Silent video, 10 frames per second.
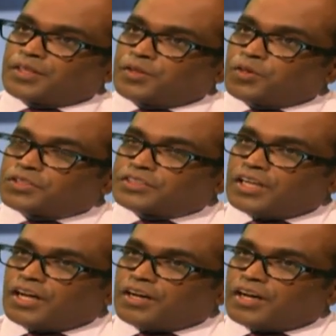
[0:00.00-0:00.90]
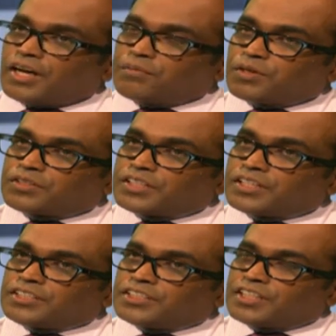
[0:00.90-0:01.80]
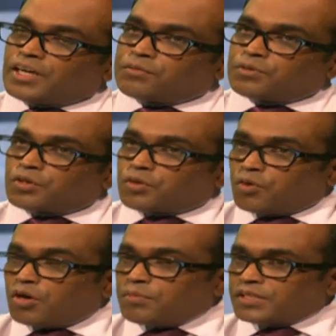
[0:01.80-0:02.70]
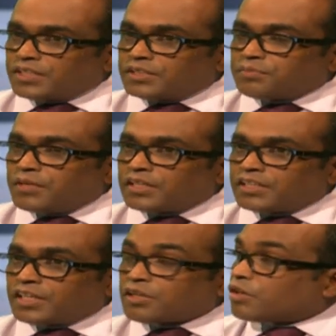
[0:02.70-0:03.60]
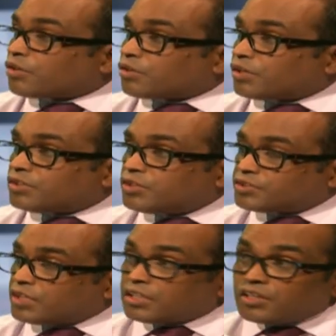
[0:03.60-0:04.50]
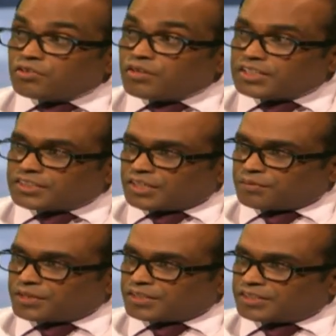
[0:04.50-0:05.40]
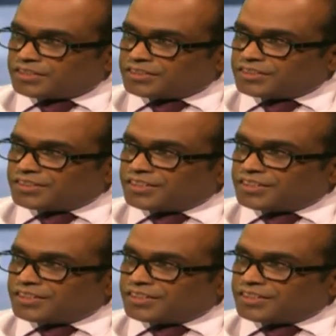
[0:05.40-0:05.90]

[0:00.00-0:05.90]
those are, I am not saying these are not all methods, but those are conventional methods.